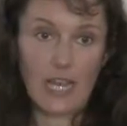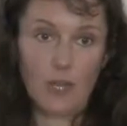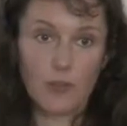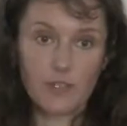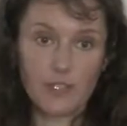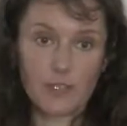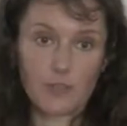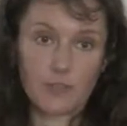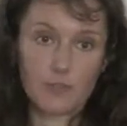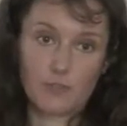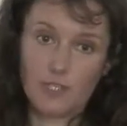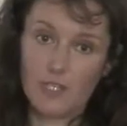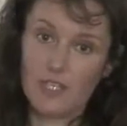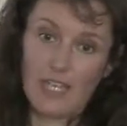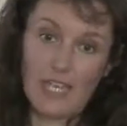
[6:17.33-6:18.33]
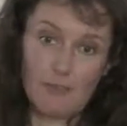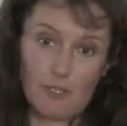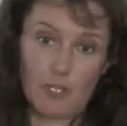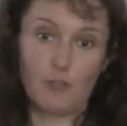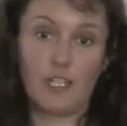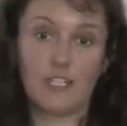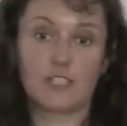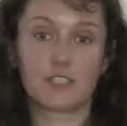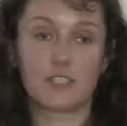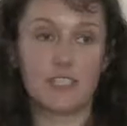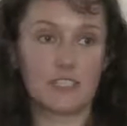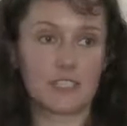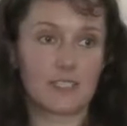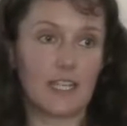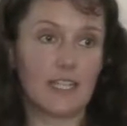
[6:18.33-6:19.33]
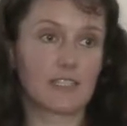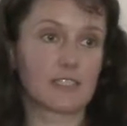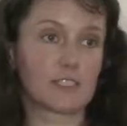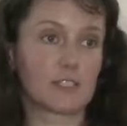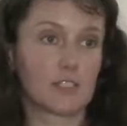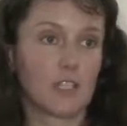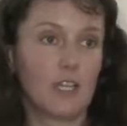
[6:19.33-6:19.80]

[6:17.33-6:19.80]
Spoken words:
how the average distance